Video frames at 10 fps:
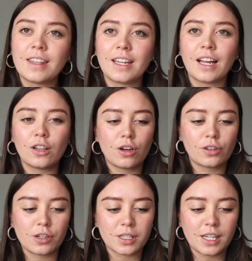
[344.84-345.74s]
And then
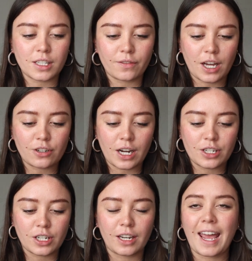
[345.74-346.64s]
along those lines of
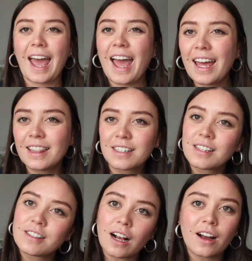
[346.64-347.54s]
hydration, and this
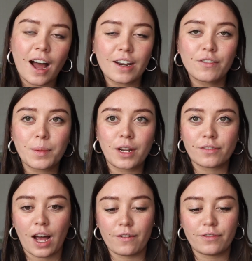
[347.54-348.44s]
is kind of a bit of
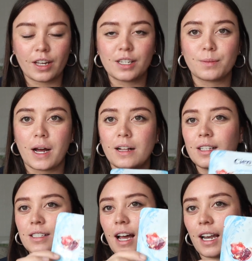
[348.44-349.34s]
comfort as well,
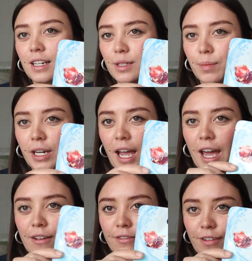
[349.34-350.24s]
is I like to bring
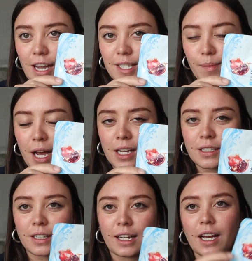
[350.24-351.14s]
a face
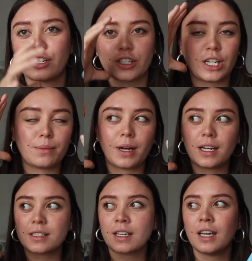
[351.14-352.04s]
mask, like a sheet
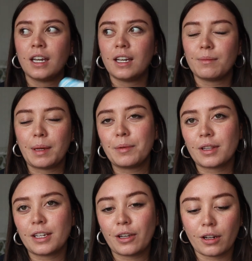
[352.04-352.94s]
mask. People
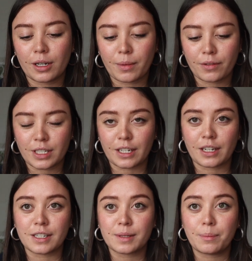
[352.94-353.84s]
think you look a bit
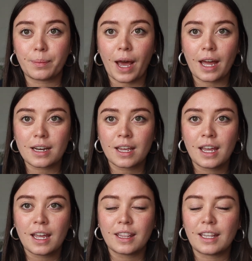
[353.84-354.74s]
ridiculous, but
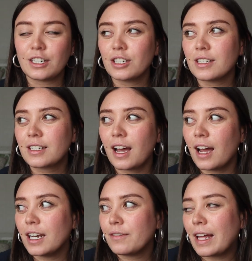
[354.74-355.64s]
they're just
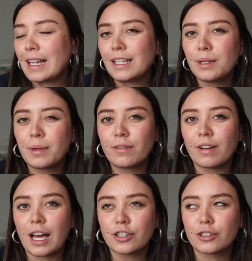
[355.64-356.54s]
kind of a little bit of
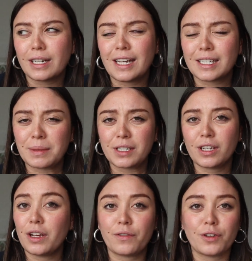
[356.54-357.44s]
luxury,
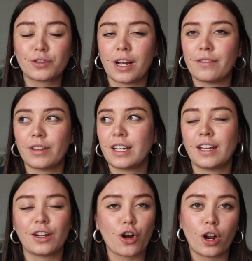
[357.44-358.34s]
especially if you're traveling
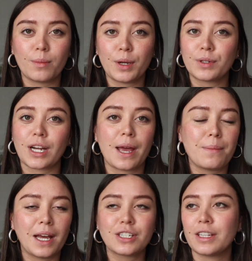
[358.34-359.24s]
in economy, which I
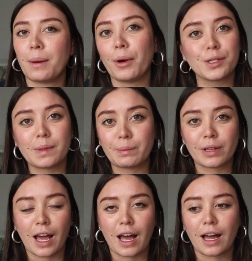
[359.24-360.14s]
imagine that most
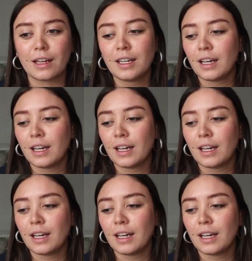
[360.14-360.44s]
people are.